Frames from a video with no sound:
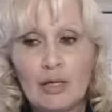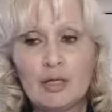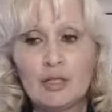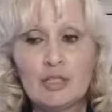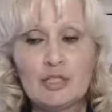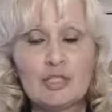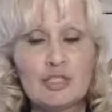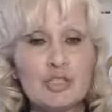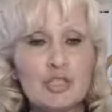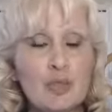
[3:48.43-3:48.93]

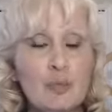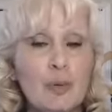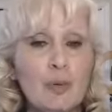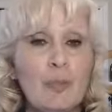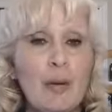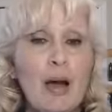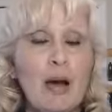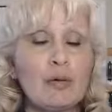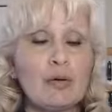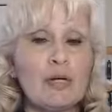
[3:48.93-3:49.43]
Your
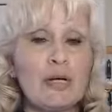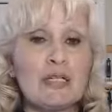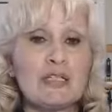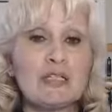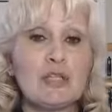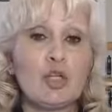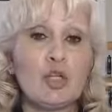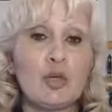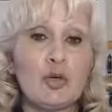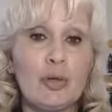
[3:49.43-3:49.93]
superpower
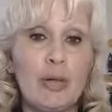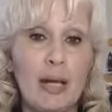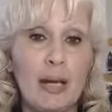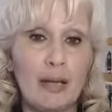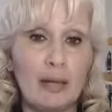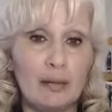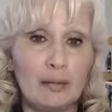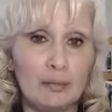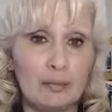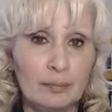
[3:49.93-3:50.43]
is
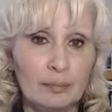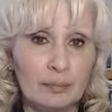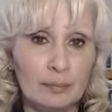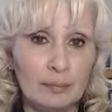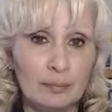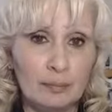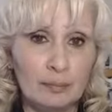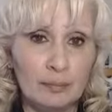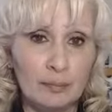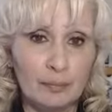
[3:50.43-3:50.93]
learning.
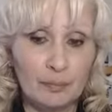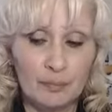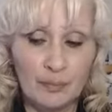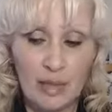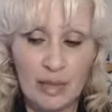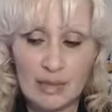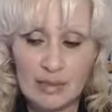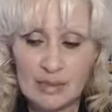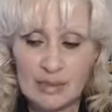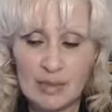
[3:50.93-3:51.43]

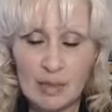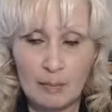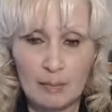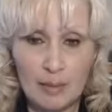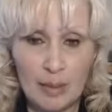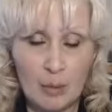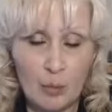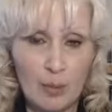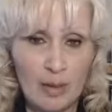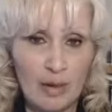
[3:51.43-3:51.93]
It's
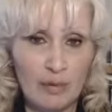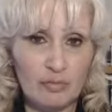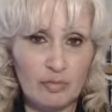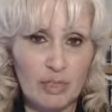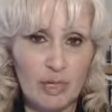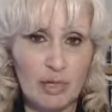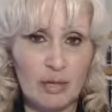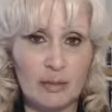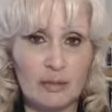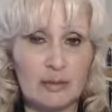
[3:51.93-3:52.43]
something we have
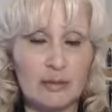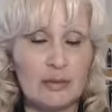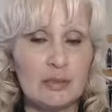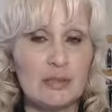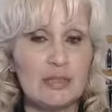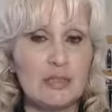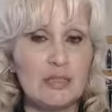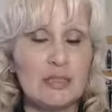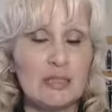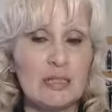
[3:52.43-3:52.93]
done
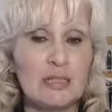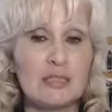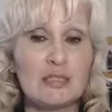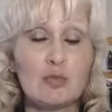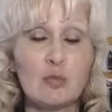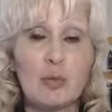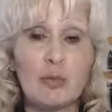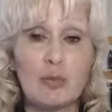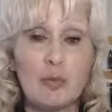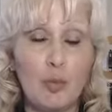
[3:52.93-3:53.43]

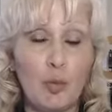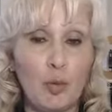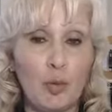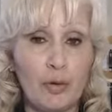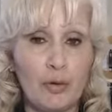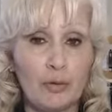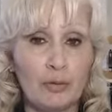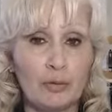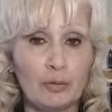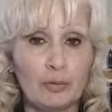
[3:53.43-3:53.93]
since we were
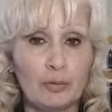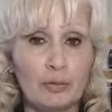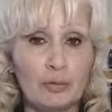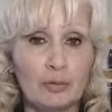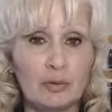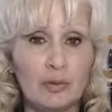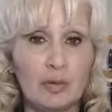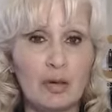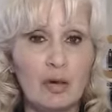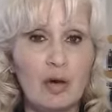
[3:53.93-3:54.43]
born.
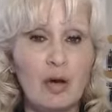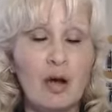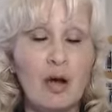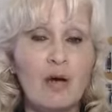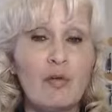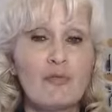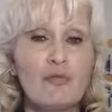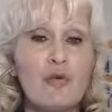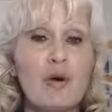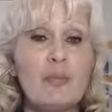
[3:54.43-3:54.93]

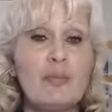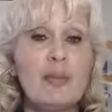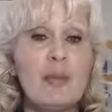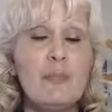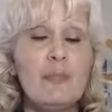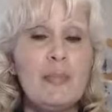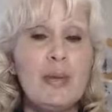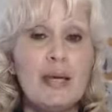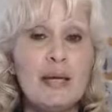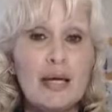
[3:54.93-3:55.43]
From the
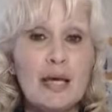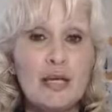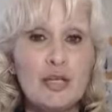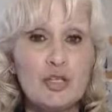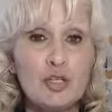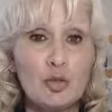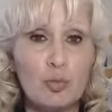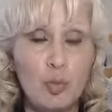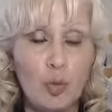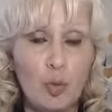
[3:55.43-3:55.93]
minute
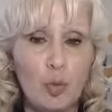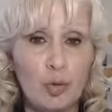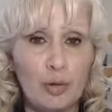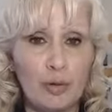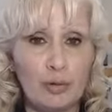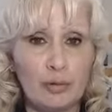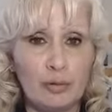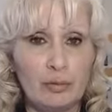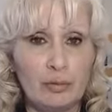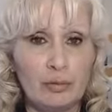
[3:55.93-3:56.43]
you're
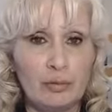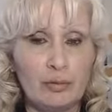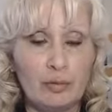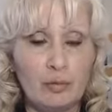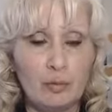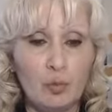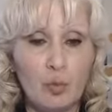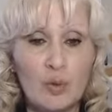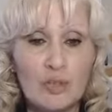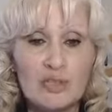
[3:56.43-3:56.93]
born,
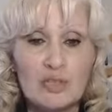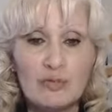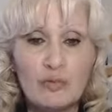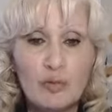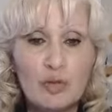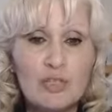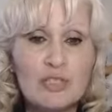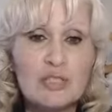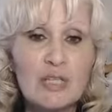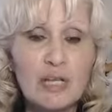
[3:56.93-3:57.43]
what's the
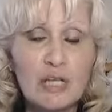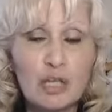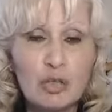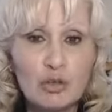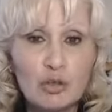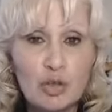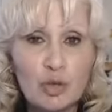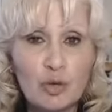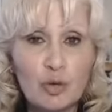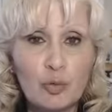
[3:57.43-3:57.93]
first thing
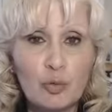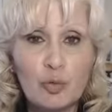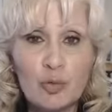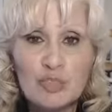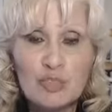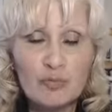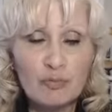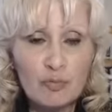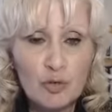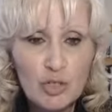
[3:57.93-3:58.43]
you do?
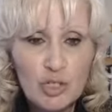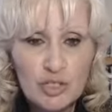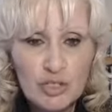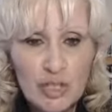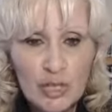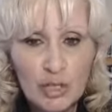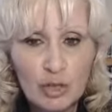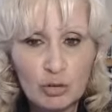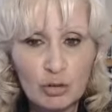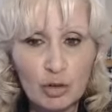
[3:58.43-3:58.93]
What's the first
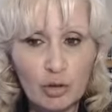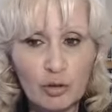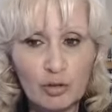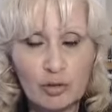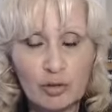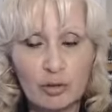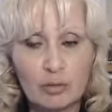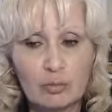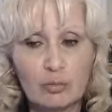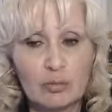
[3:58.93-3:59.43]
thing you learned?